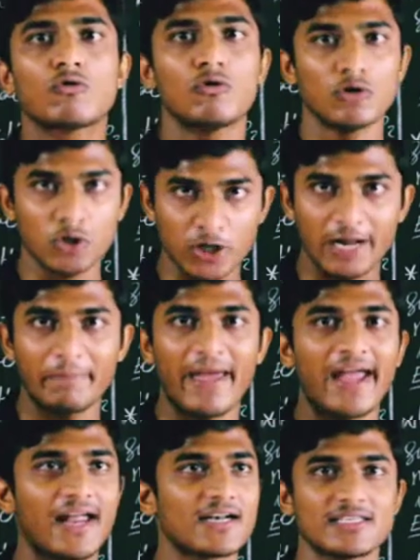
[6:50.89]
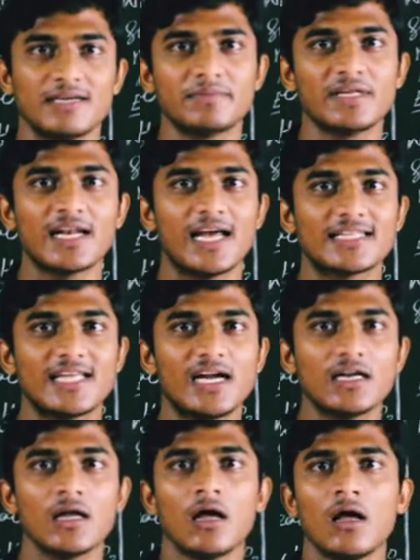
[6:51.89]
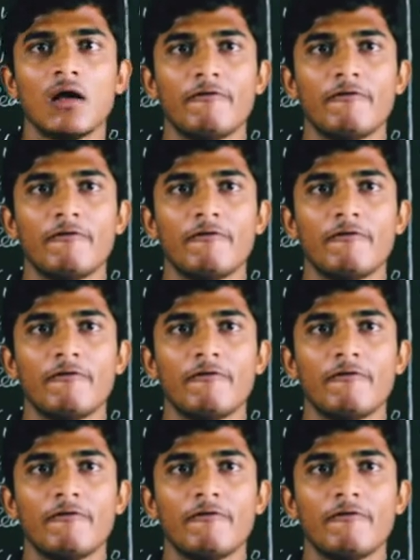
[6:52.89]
kurkure packet, something like that,